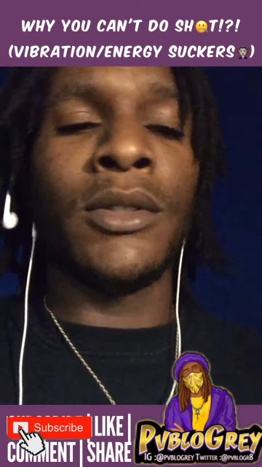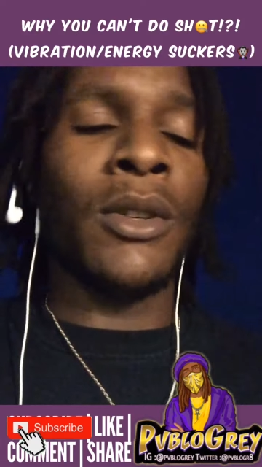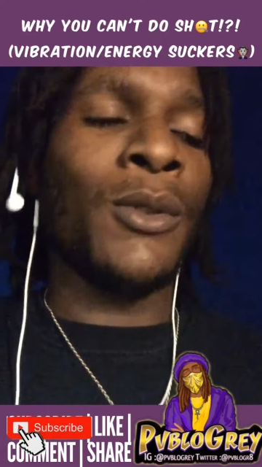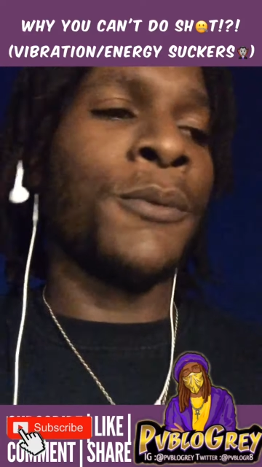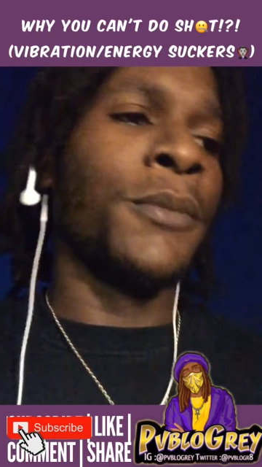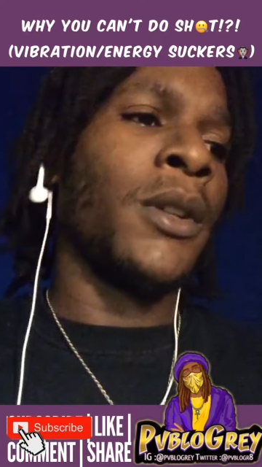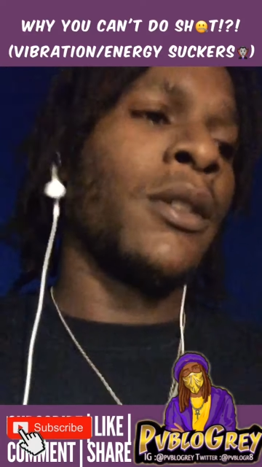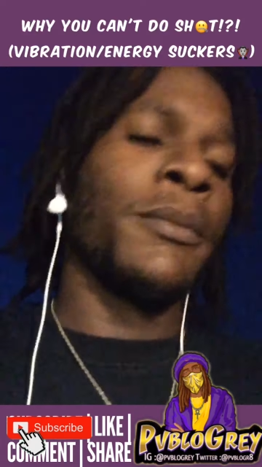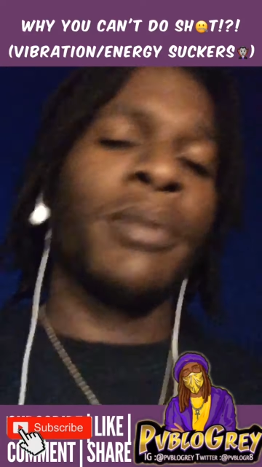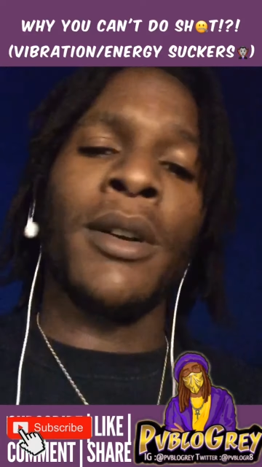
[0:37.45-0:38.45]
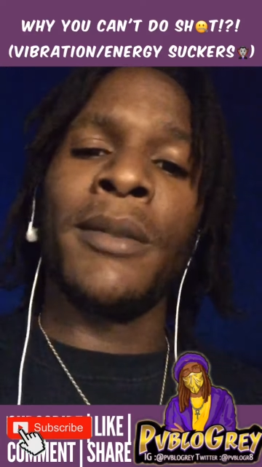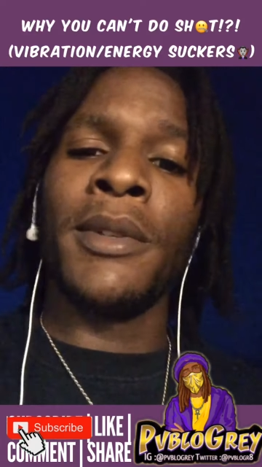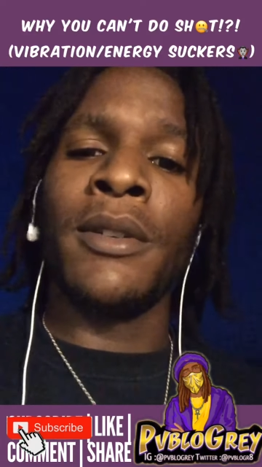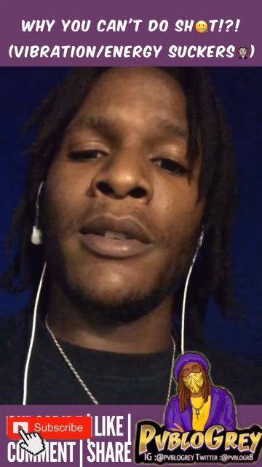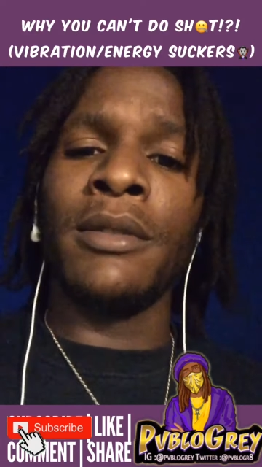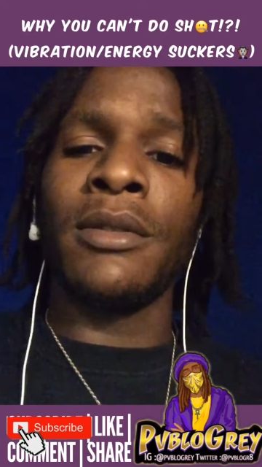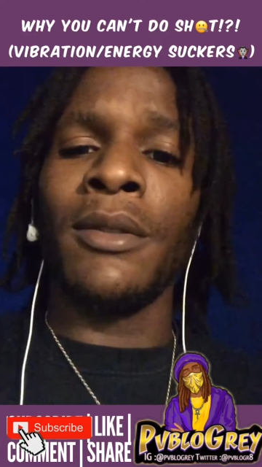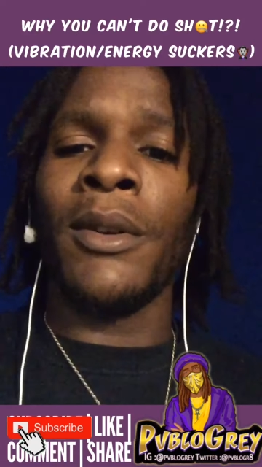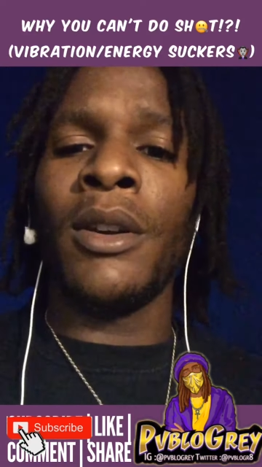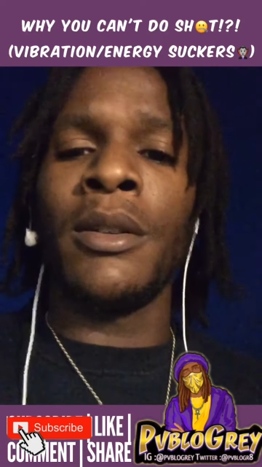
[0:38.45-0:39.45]
So probably on
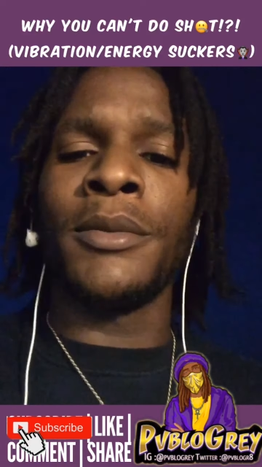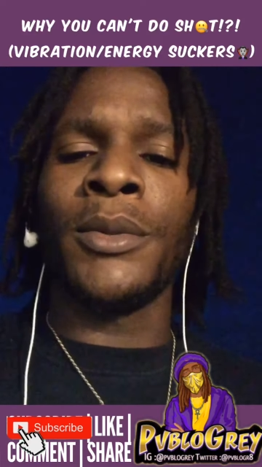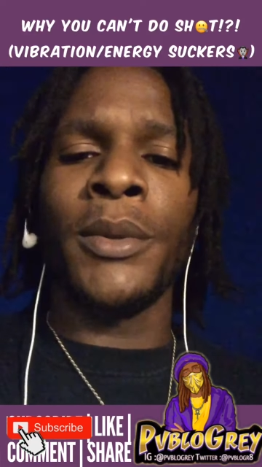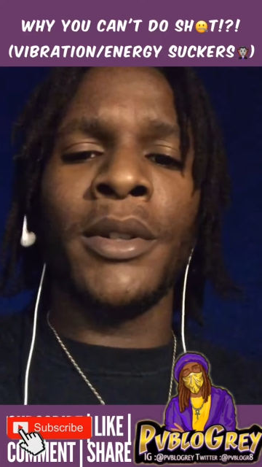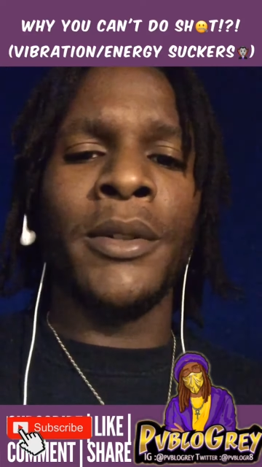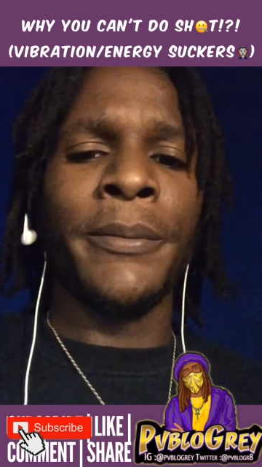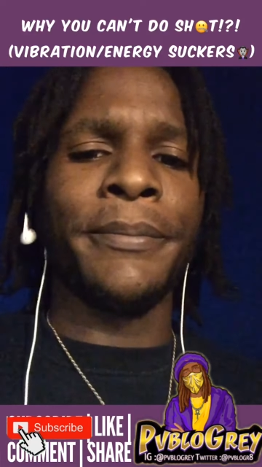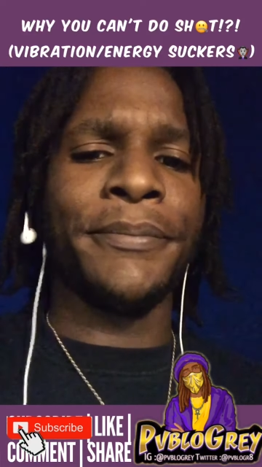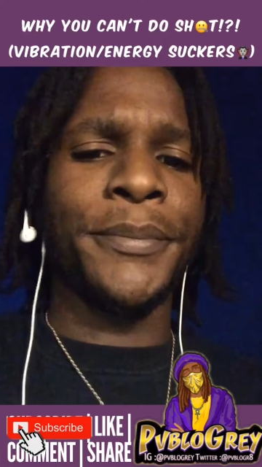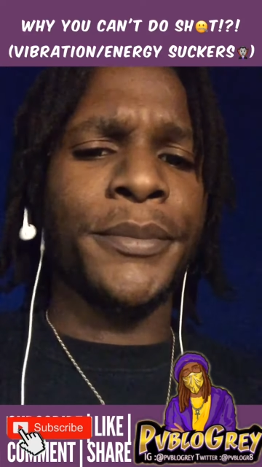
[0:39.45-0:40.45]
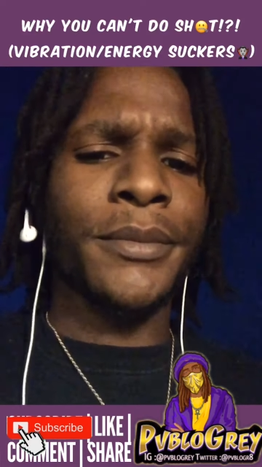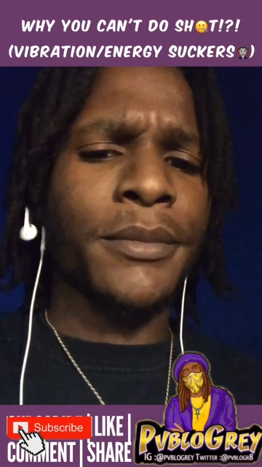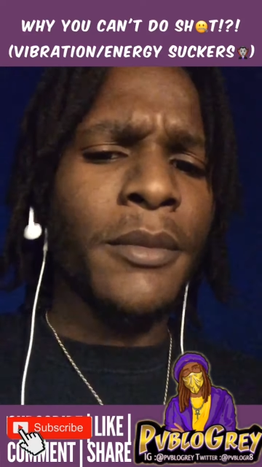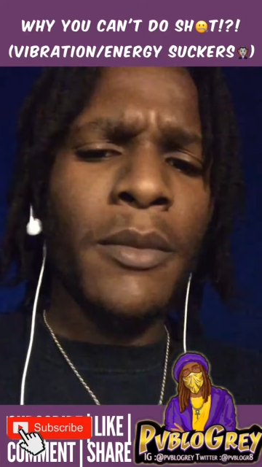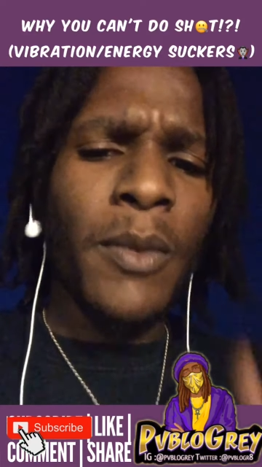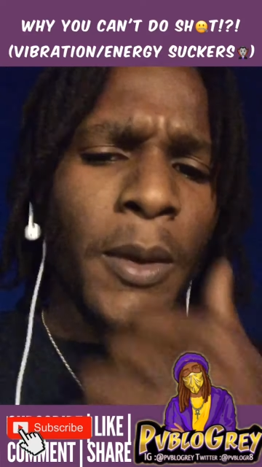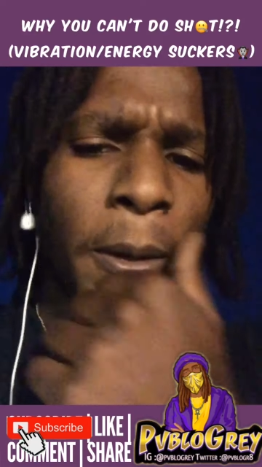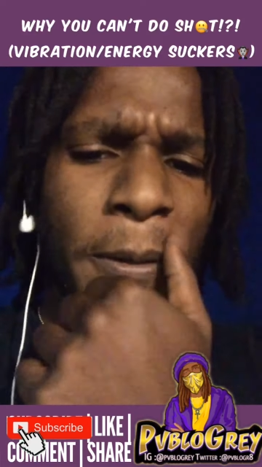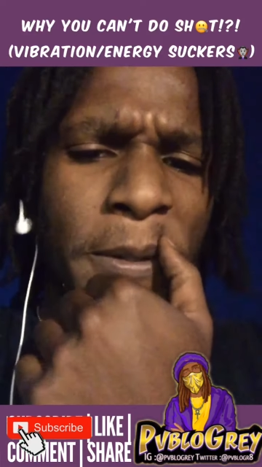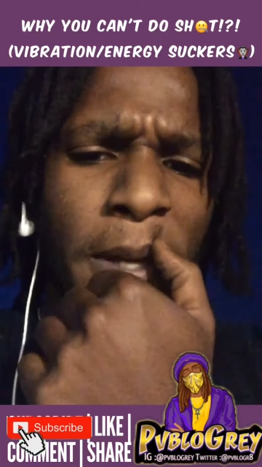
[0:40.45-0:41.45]
Instagram, Twitter,
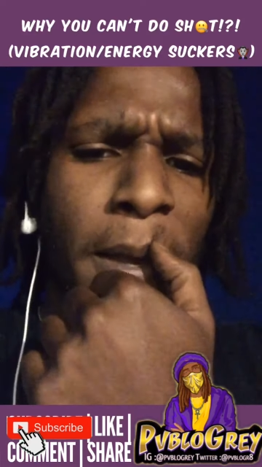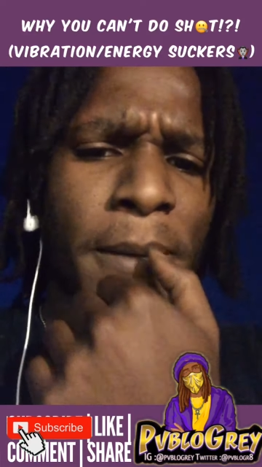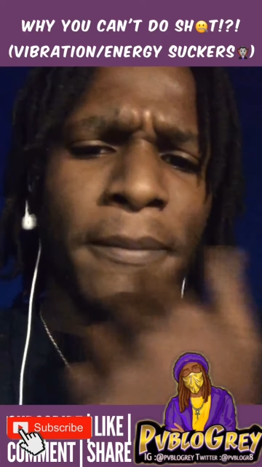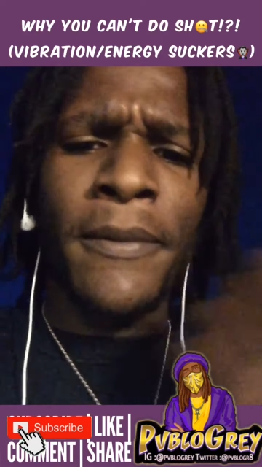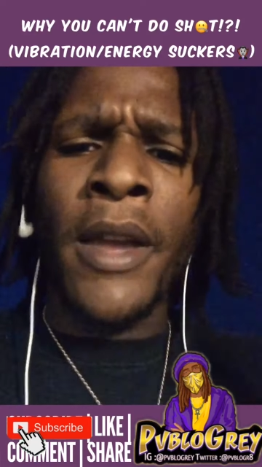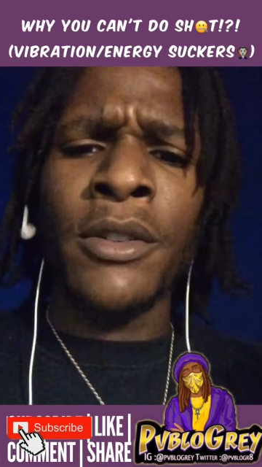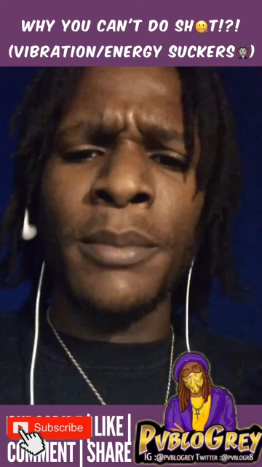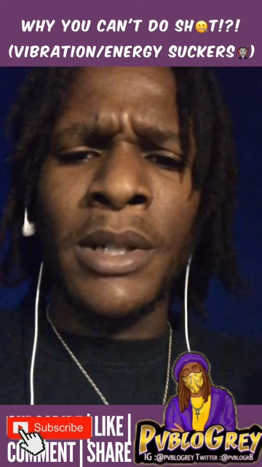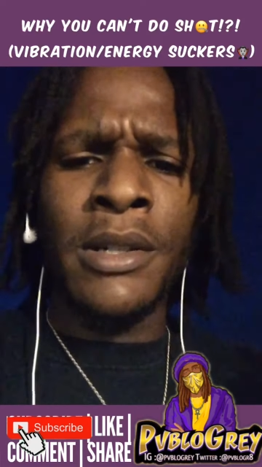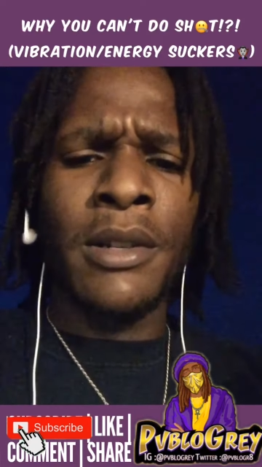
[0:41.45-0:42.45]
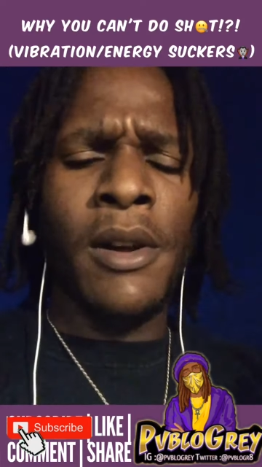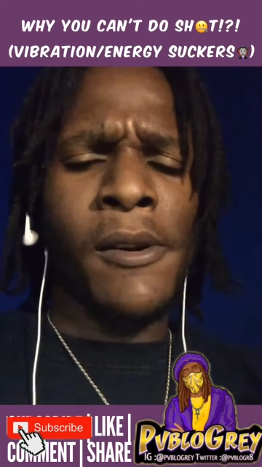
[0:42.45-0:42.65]
shit, Facebook.